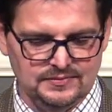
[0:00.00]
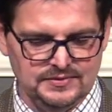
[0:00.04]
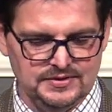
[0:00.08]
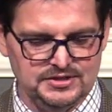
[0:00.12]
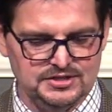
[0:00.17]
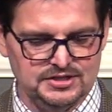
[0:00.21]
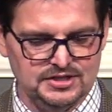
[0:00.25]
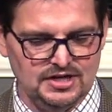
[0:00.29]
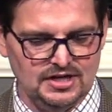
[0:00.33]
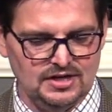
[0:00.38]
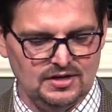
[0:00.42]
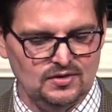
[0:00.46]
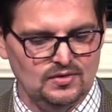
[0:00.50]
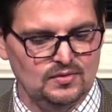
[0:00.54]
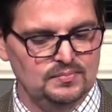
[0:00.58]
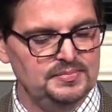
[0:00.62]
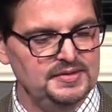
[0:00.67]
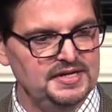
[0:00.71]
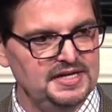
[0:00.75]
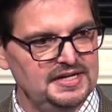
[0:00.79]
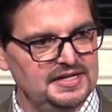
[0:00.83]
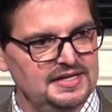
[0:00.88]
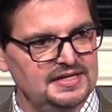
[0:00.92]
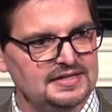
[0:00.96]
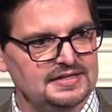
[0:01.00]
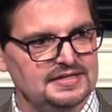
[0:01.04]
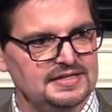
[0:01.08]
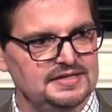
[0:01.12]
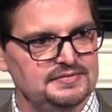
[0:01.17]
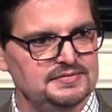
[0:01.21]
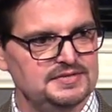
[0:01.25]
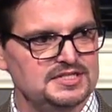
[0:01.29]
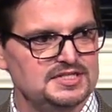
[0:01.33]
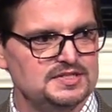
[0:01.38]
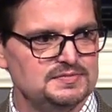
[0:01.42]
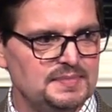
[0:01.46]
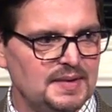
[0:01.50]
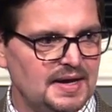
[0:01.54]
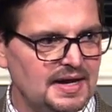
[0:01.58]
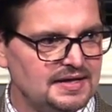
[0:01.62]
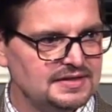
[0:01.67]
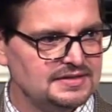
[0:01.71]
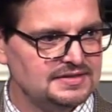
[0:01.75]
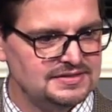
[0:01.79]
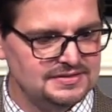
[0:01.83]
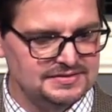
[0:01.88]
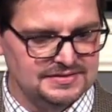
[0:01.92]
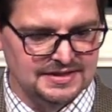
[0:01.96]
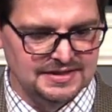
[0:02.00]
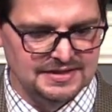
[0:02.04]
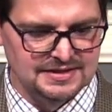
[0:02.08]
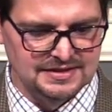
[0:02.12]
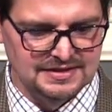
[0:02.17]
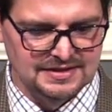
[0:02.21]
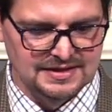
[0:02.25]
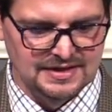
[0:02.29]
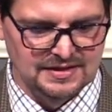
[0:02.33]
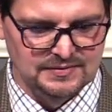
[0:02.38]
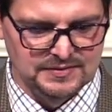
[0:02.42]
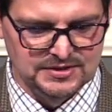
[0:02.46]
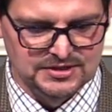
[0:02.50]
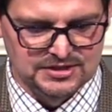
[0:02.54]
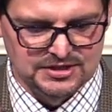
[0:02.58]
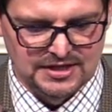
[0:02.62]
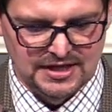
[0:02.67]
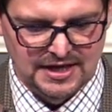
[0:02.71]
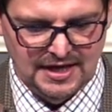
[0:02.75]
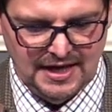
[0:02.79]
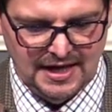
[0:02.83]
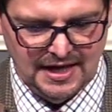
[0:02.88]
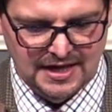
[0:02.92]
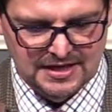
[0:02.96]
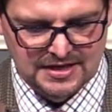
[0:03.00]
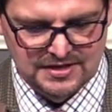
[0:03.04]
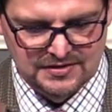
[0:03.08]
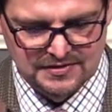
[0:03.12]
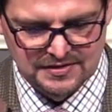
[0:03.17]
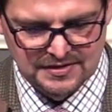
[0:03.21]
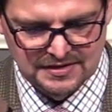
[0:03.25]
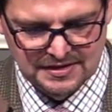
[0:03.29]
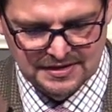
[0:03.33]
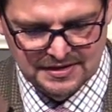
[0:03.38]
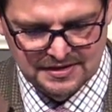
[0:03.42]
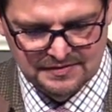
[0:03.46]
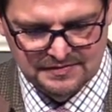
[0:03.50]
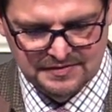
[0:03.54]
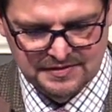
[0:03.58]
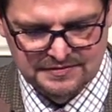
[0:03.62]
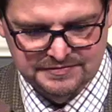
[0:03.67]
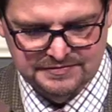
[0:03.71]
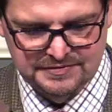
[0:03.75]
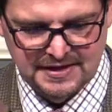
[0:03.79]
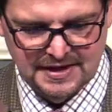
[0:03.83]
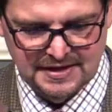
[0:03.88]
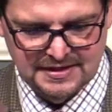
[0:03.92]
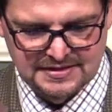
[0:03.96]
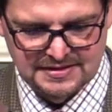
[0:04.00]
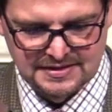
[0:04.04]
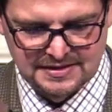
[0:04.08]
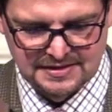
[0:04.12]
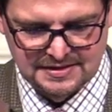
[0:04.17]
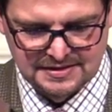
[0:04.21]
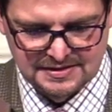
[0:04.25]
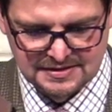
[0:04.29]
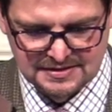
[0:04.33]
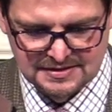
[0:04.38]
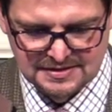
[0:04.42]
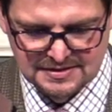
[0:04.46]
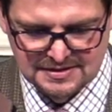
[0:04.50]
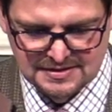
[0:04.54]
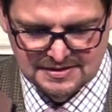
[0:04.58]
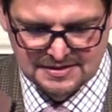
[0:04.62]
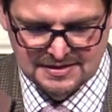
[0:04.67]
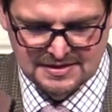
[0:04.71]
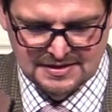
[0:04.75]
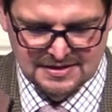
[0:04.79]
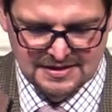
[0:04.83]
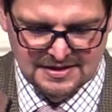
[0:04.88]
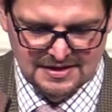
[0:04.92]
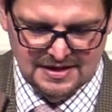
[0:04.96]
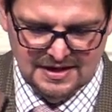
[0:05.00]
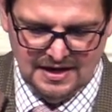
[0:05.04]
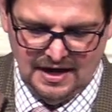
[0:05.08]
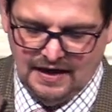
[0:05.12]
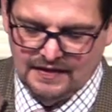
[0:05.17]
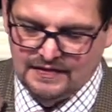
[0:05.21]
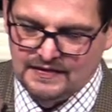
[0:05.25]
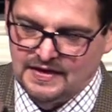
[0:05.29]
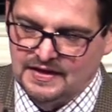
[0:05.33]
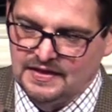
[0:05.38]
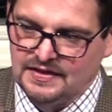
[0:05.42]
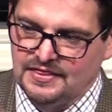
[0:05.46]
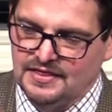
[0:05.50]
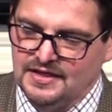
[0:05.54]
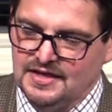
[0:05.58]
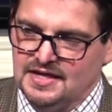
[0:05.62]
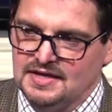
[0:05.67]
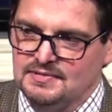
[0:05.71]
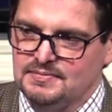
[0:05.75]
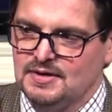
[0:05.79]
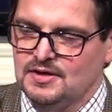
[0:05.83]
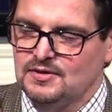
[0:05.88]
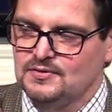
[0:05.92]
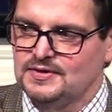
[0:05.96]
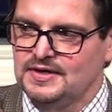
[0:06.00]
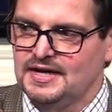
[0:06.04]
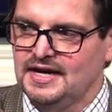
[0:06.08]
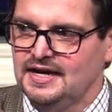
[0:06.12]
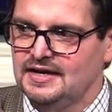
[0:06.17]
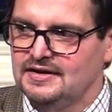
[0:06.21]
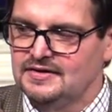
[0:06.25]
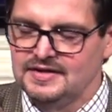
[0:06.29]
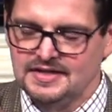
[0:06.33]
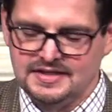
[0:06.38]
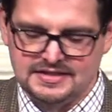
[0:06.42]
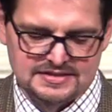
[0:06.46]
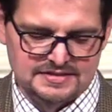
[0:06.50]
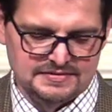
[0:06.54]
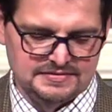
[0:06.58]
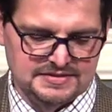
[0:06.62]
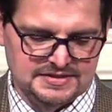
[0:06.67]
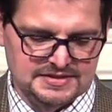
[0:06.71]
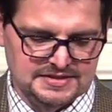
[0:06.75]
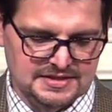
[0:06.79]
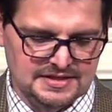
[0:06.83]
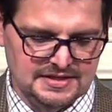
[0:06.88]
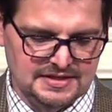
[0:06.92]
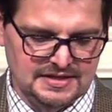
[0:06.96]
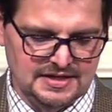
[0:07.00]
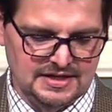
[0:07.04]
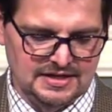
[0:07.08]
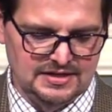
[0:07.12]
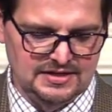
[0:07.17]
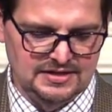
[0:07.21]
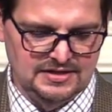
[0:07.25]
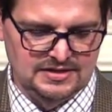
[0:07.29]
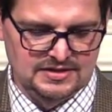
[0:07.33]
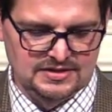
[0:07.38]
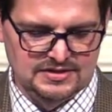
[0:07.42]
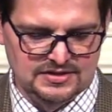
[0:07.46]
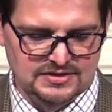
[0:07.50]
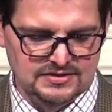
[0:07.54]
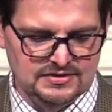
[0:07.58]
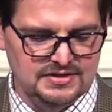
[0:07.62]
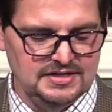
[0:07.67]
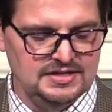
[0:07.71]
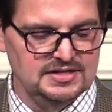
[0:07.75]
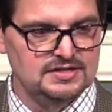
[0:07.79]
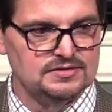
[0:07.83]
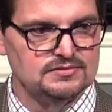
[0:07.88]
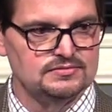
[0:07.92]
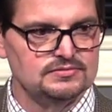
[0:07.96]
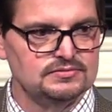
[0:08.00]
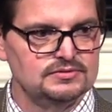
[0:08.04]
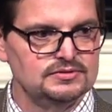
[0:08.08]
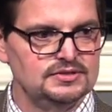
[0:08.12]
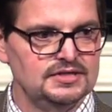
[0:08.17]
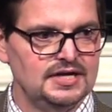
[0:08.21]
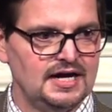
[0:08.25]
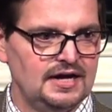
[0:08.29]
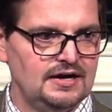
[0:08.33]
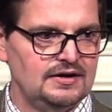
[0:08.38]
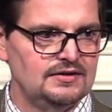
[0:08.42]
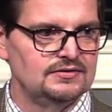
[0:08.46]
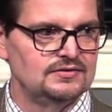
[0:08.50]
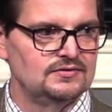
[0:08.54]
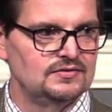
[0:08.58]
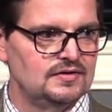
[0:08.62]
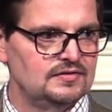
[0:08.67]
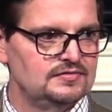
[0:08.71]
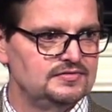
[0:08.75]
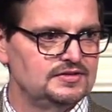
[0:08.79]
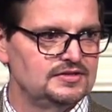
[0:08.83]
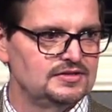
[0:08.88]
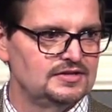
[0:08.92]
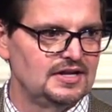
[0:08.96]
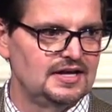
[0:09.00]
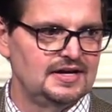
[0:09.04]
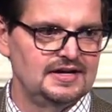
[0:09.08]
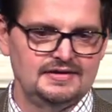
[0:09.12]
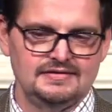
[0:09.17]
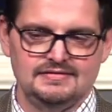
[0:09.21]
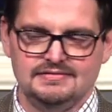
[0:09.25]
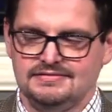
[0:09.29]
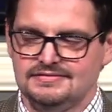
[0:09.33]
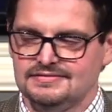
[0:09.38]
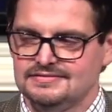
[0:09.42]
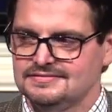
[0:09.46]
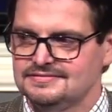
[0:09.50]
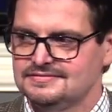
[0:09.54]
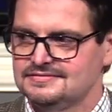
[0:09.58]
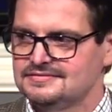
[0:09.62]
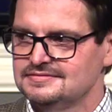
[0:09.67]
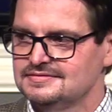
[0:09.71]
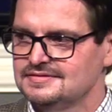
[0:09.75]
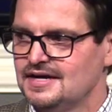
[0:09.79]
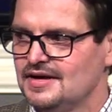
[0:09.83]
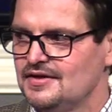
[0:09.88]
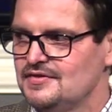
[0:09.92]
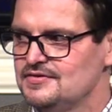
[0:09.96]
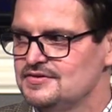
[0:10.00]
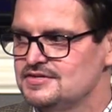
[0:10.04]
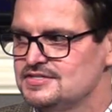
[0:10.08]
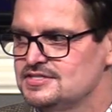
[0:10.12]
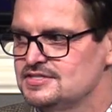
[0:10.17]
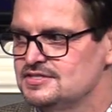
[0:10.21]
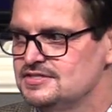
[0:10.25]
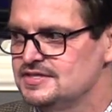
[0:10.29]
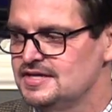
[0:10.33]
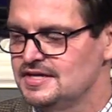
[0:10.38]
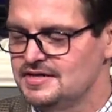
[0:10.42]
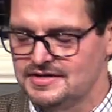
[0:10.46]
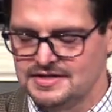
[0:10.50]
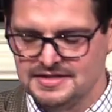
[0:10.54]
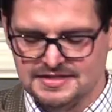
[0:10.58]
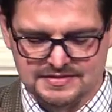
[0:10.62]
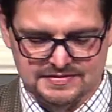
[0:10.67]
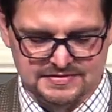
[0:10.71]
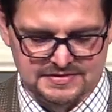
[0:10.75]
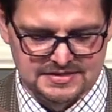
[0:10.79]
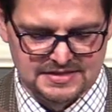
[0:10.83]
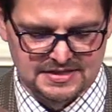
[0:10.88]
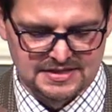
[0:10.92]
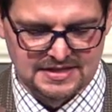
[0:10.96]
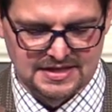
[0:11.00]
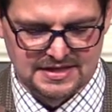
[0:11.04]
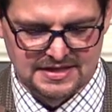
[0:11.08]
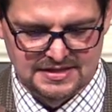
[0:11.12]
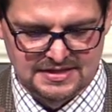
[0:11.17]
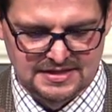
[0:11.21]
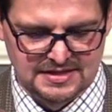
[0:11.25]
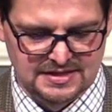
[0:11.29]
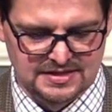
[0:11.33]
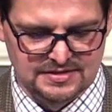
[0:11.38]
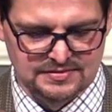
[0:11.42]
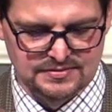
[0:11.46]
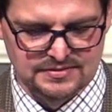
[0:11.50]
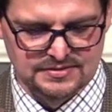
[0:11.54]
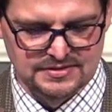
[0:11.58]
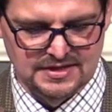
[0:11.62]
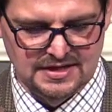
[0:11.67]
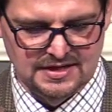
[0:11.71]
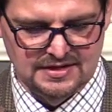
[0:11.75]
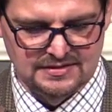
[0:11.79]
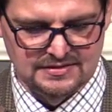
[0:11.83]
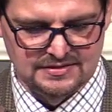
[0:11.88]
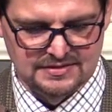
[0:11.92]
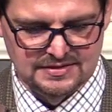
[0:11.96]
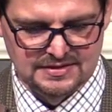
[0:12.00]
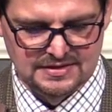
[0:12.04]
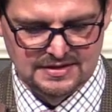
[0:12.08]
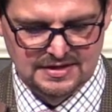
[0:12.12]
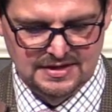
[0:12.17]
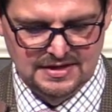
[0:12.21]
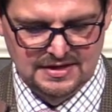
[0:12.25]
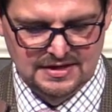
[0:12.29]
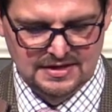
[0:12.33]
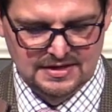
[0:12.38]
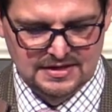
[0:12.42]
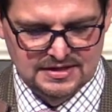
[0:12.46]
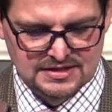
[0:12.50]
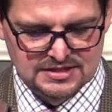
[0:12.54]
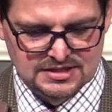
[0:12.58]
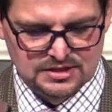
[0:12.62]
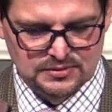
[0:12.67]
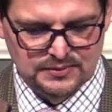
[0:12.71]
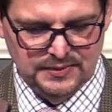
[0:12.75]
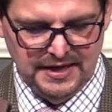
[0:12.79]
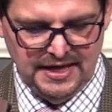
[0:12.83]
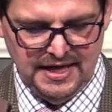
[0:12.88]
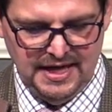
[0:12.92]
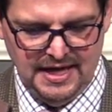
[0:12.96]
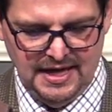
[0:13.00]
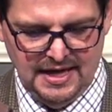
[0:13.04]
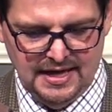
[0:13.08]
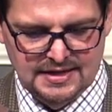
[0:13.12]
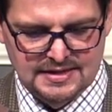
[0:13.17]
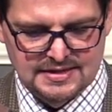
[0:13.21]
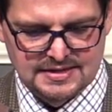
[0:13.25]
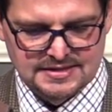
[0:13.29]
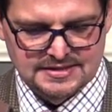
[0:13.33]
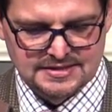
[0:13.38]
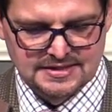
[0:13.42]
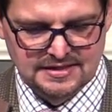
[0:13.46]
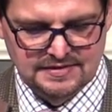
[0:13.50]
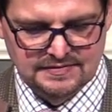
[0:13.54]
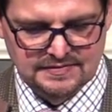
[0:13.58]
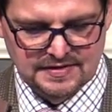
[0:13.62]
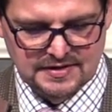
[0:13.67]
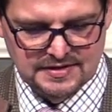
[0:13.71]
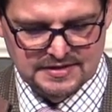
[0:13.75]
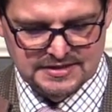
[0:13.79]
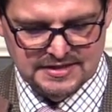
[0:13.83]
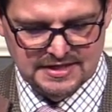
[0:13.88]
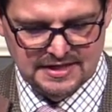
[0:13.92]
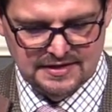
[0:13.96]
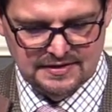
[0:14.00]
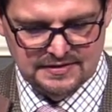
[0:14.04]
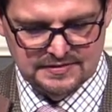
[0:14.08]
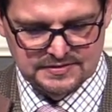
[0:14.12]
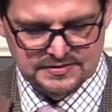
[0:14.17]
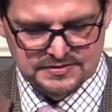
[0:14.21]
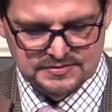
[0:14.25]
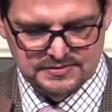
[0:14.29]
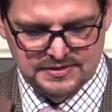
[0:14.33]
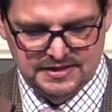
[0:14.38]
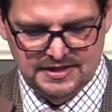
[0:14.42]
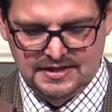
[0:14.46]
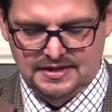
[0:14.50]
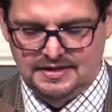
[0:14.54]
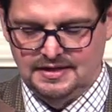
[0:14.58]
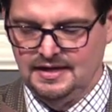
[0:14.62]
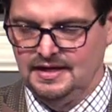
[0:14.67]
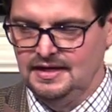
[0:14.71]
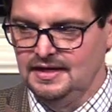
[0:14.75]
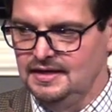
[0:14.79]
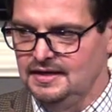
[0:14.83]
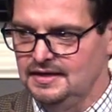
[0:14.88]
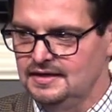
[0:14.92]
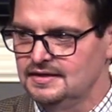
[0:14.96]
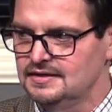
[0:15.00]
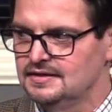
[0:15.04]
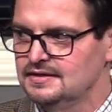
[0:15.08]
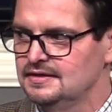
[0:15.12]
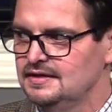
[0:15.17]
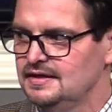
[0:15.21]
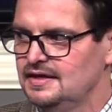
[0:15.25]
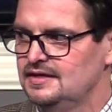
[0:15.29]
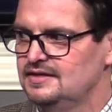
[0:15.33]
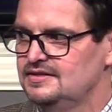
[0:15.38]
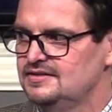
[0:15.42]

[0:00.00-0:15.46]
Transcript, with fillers: we should obediently respond to it, and we should accurately reflect it. And then think about what areas of sin that do you need to root out of your life? Are there certain areas of sin that you need to root out? So we can't deceive ourselves. We need to hear